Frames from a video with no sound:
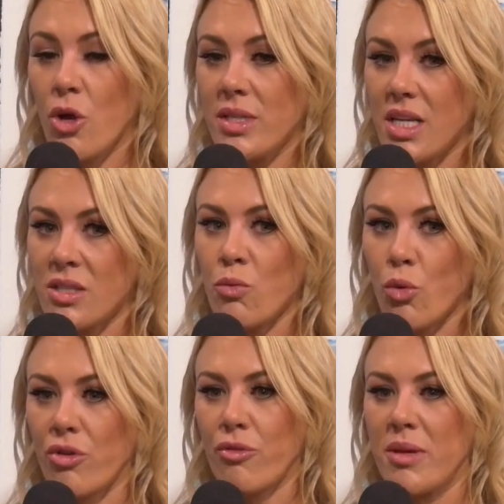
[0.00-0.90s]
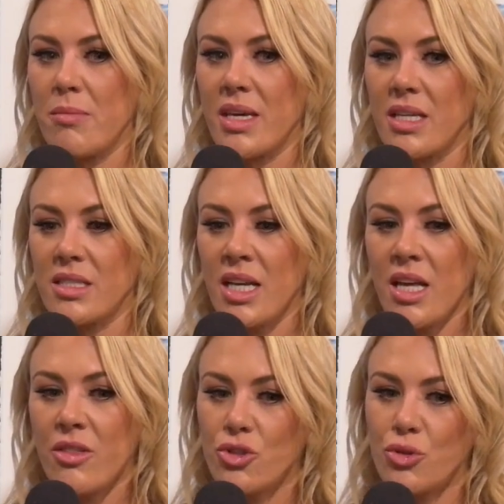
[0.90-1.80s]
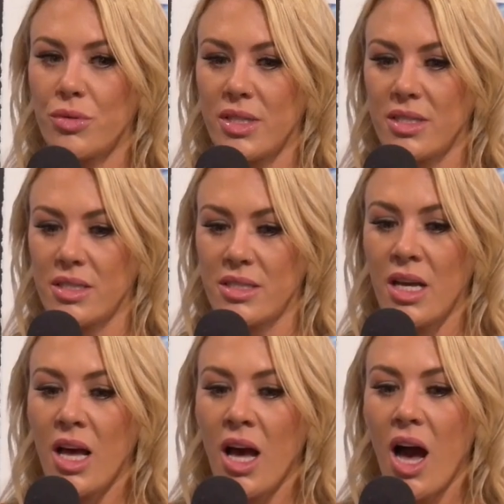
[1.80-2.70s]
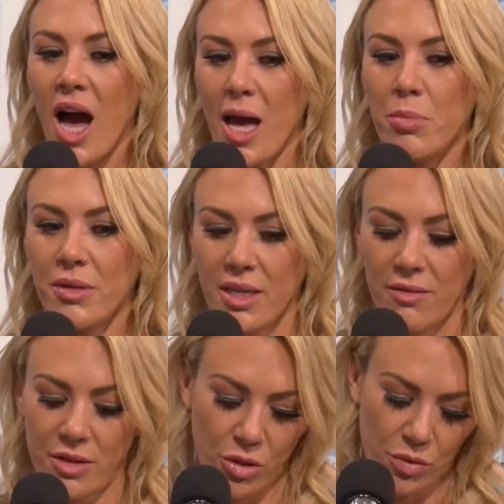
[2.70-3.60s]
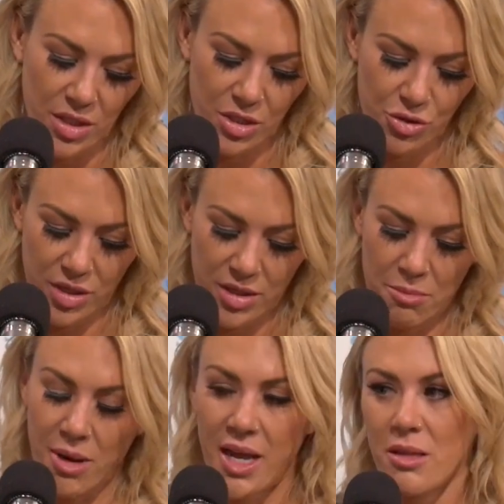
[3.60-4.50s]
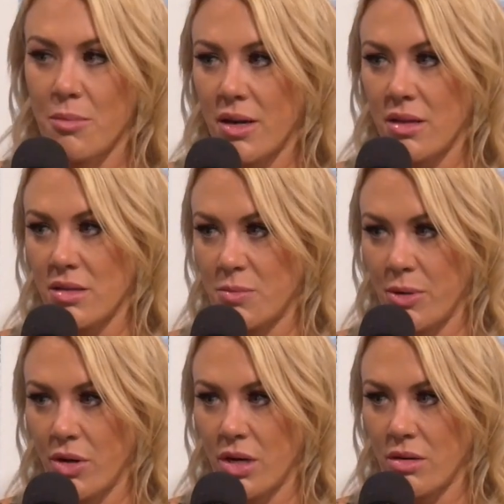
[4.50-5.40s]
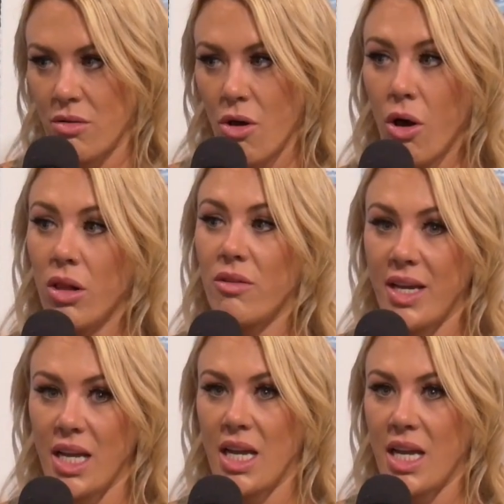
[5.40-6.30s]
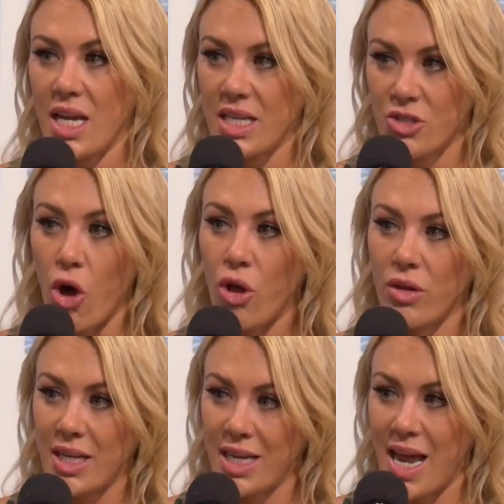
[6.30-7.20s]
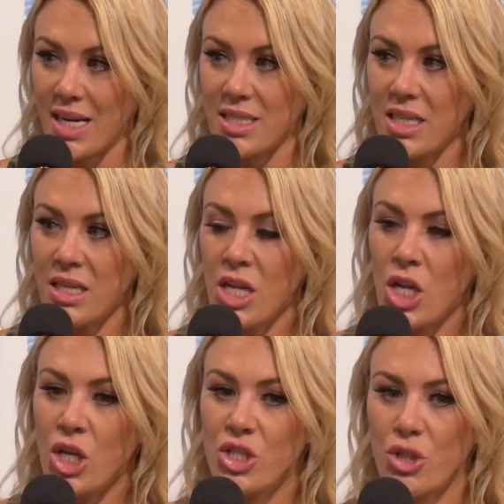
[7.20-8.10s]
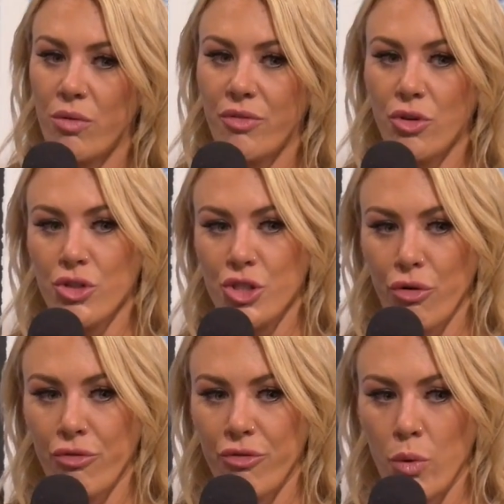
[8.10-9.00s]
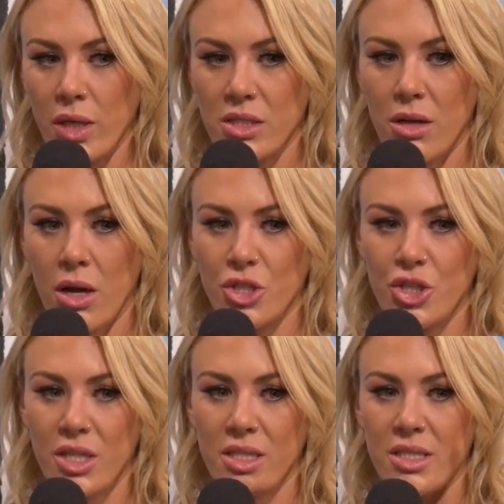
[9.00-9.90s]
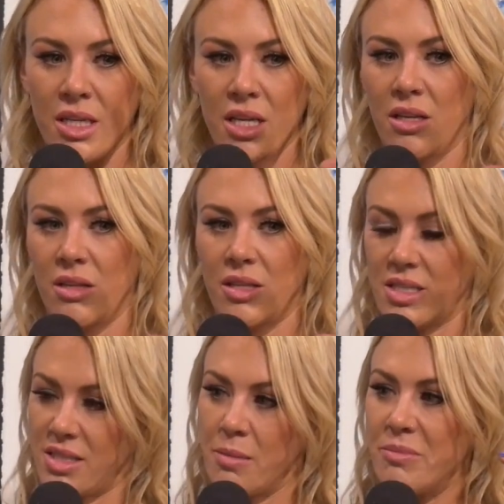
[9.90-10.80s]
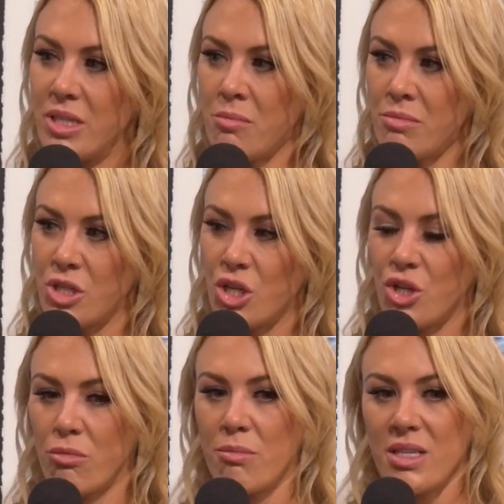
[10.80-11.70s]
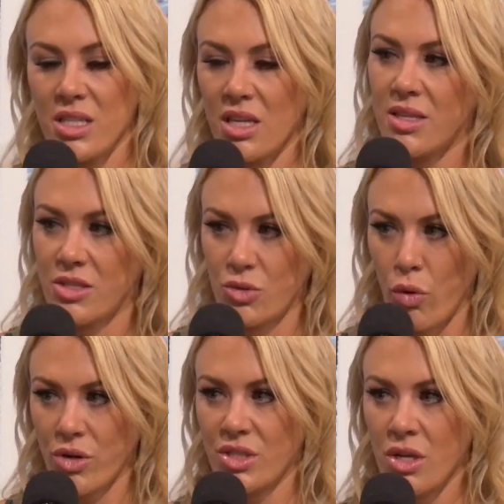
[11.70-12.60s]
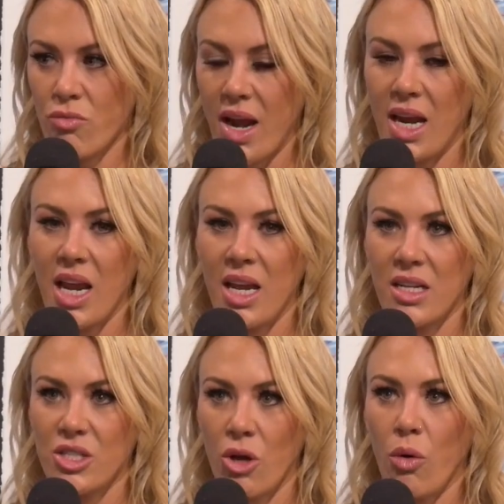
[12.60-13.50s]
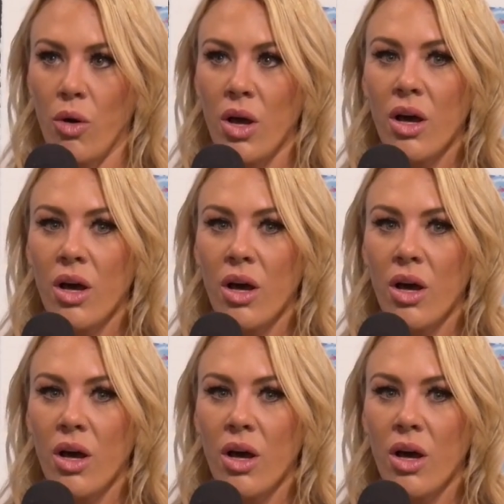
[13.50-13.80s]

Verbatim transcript: No, it doesn't work for me because the truth is, is I believe, and you need to treat the mind, the body, the spirit, all of it it's all connected so if you're so focused on just the symptoms you're missing the source right and so